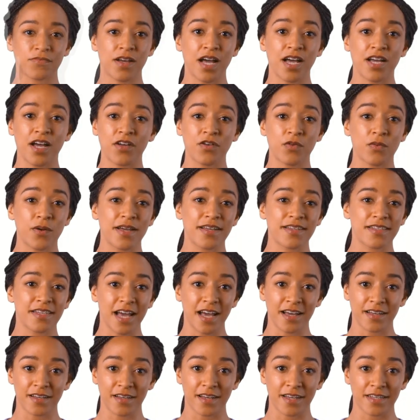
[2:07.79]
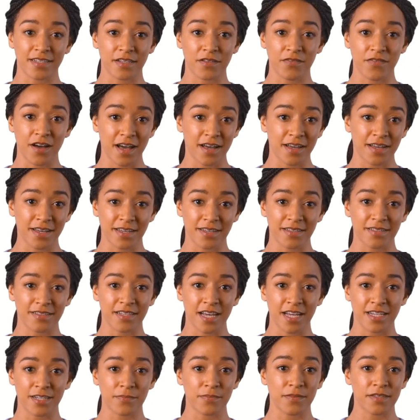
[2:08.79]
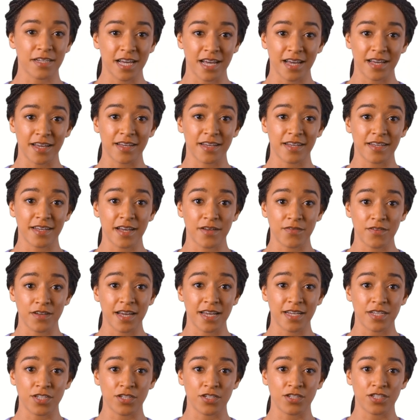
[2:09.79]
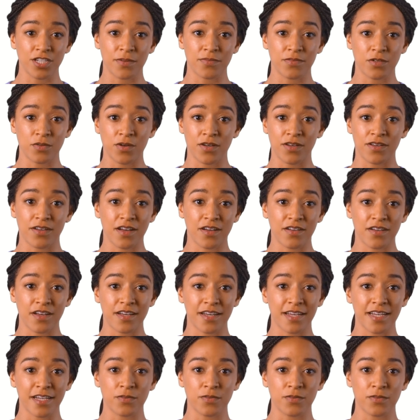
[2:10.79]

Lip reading: Another way to analyze the values, and in particular their relationship to one another,